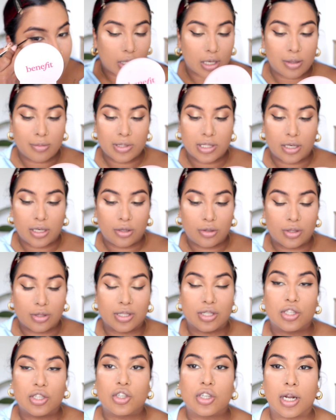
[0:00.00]
And let me tell you,
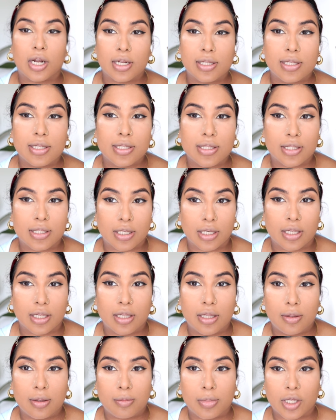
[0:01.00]
the struggle is
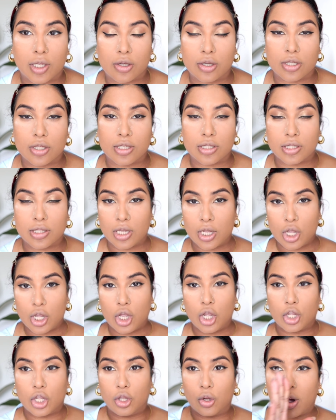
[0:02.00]
real because
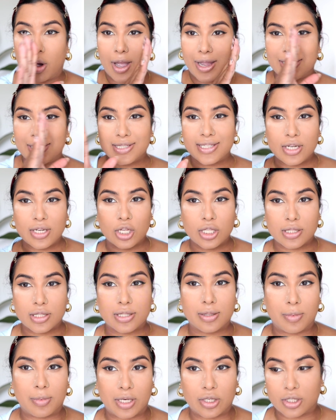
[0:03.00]
your eyes are not
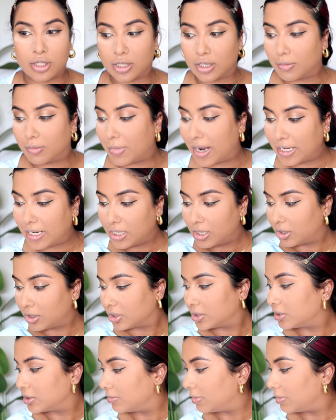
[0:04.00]
symmetrical. Mine are not